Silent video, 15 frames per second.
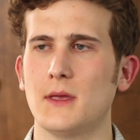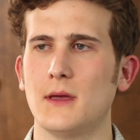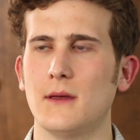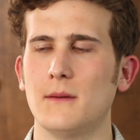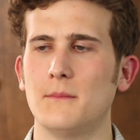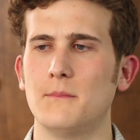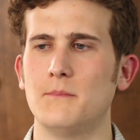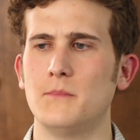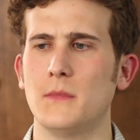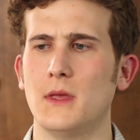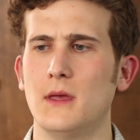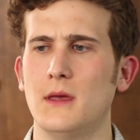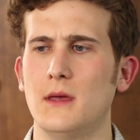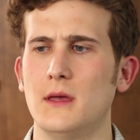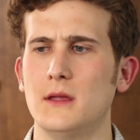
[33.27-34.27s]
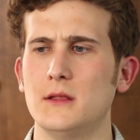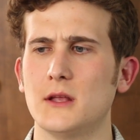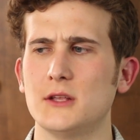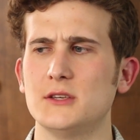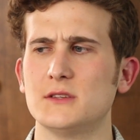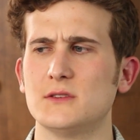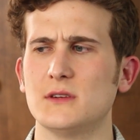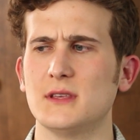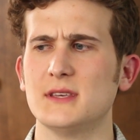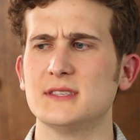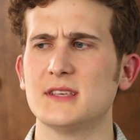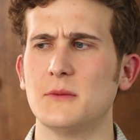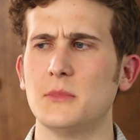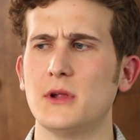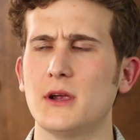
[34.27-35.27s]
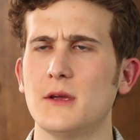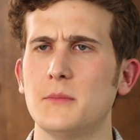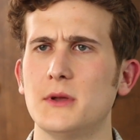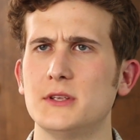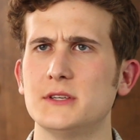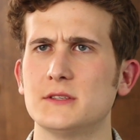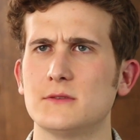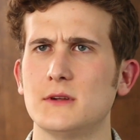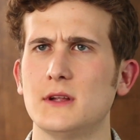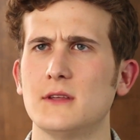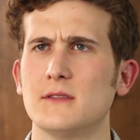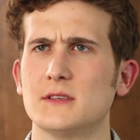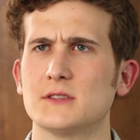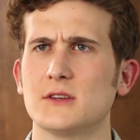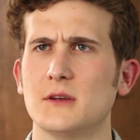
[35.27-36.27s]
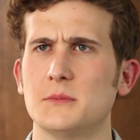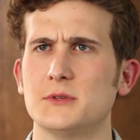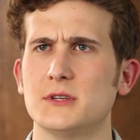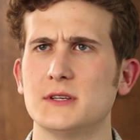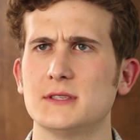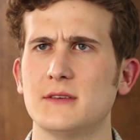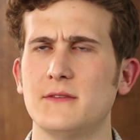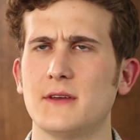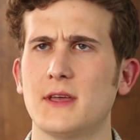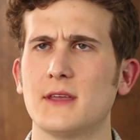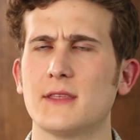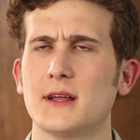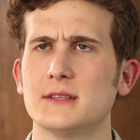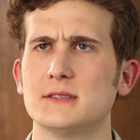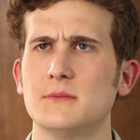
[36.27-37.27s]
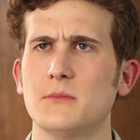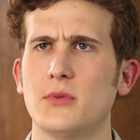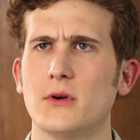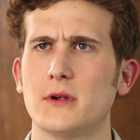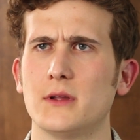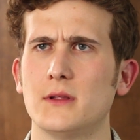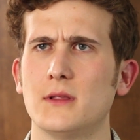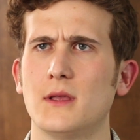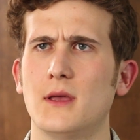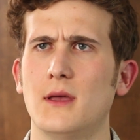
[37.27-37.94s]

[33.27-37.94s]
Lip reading: Not just really seminary, but just reading the scriptures. I feel like that's important.